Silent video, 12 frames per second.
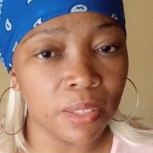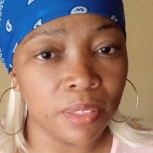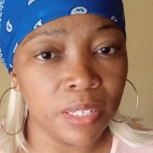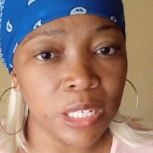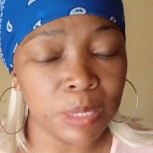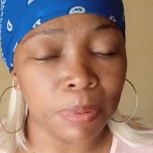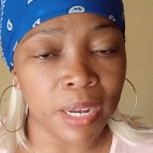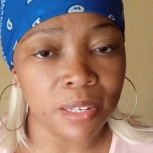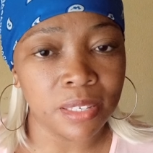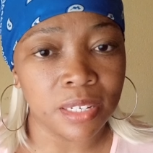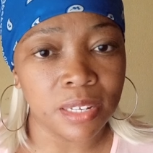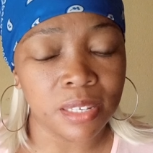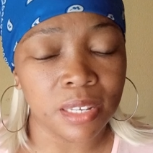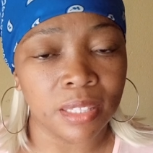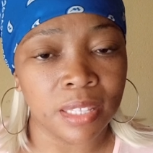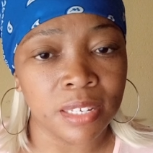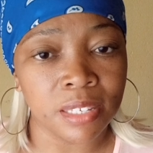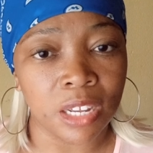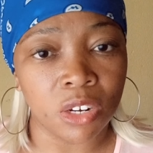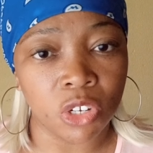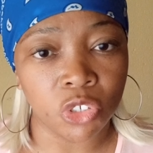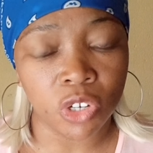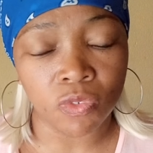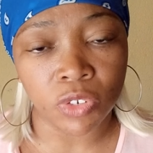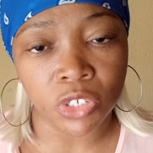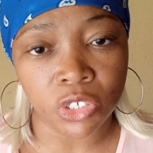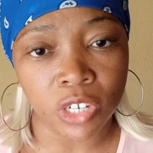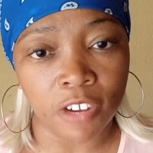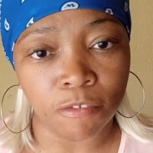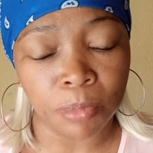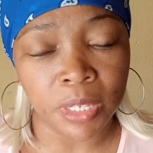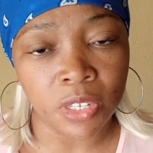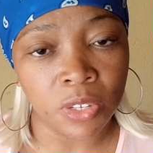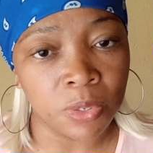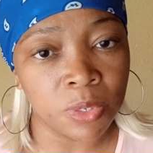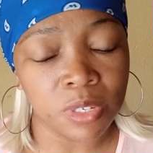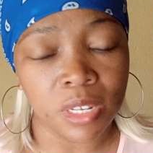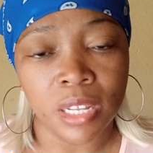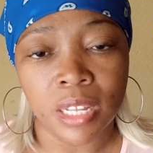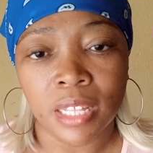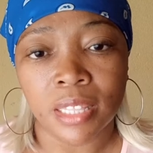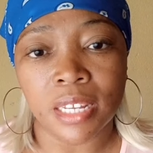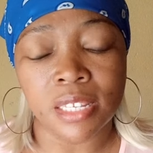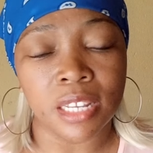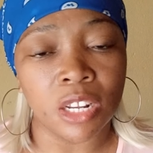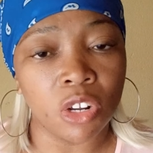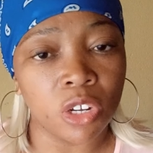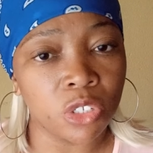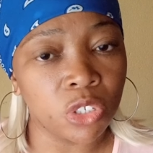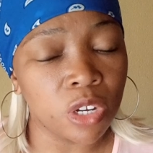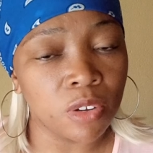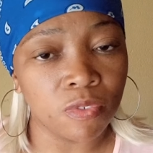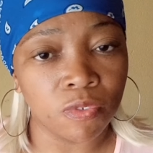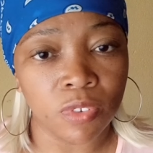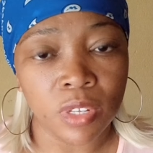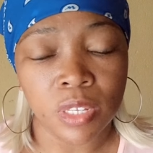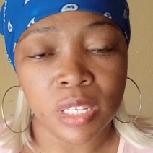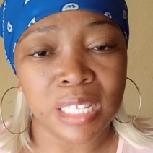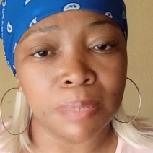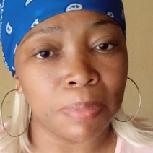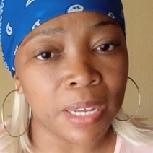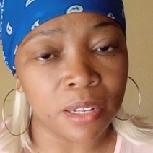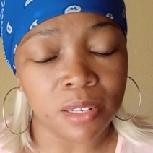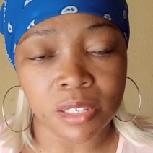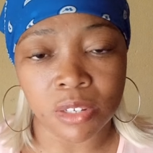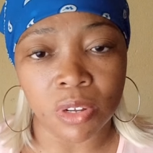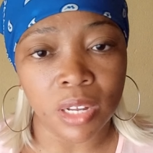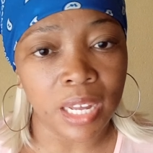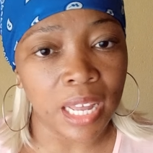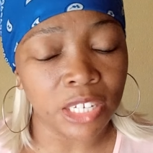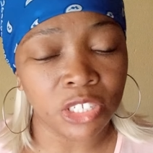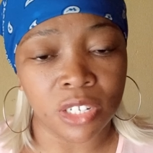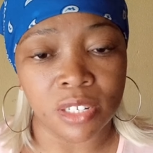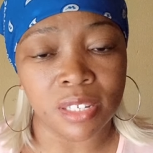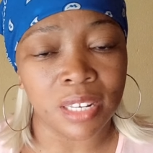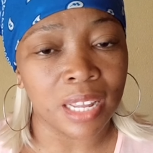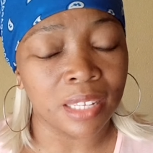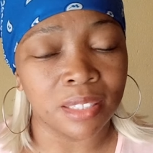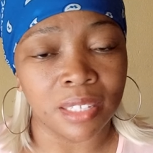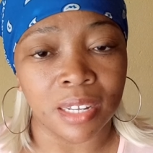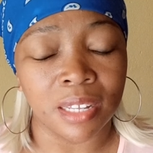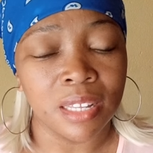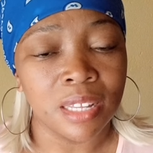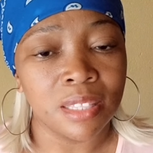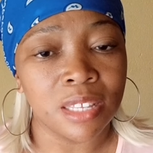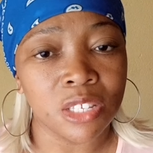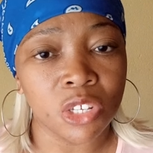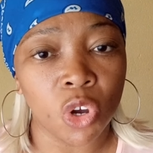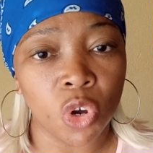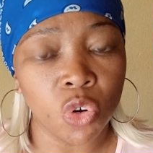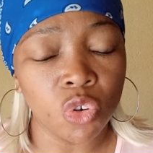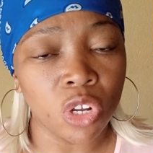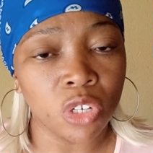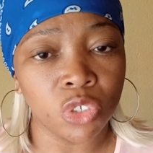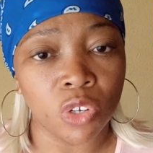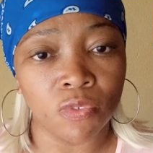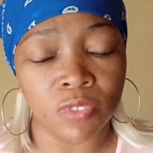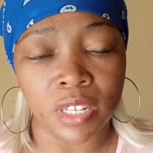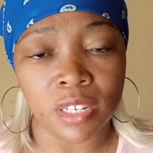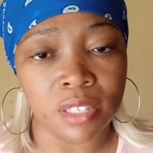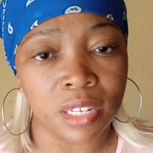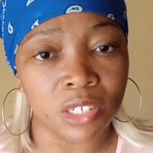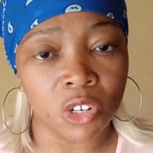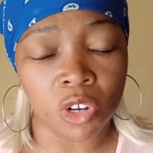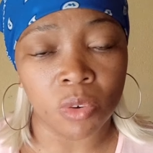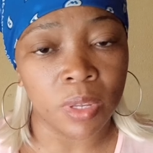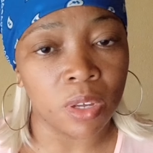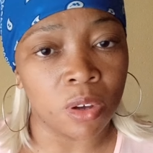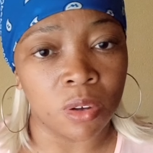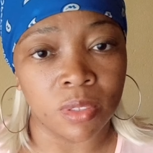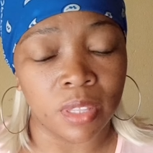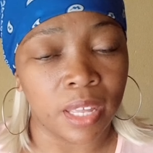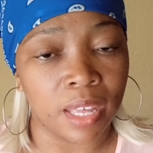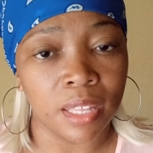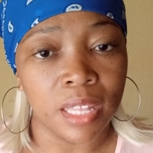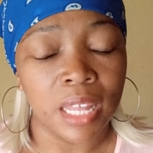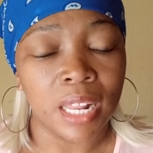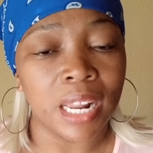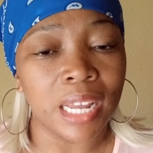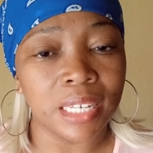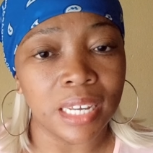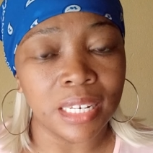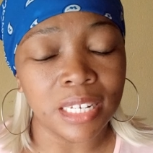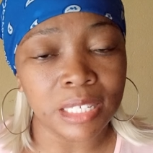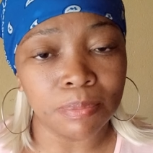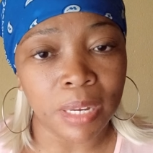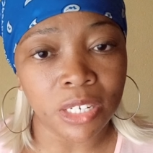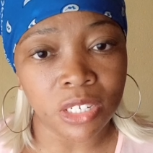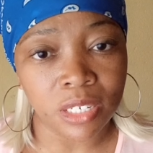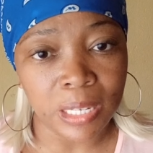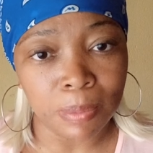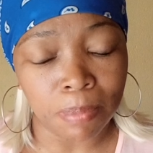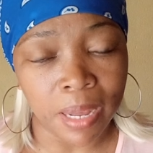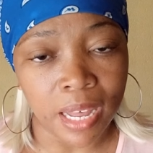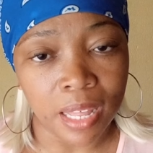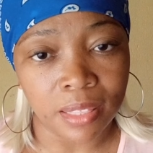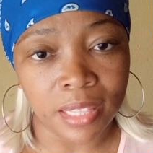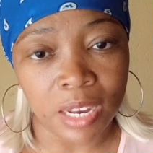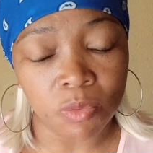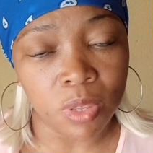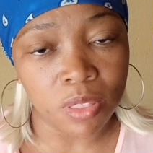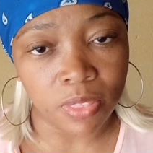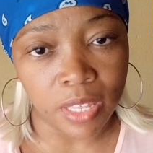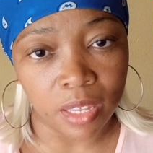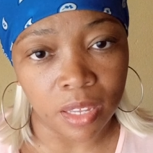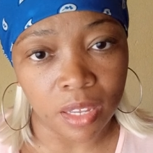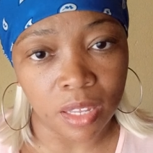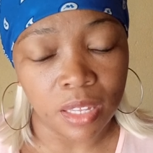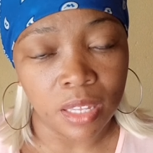these pastors, there's a lot of witchcraft being used. There's a lot of spells, concoctions, like there's a whole lot of things that are going on there. Like, it is much deeper than we think.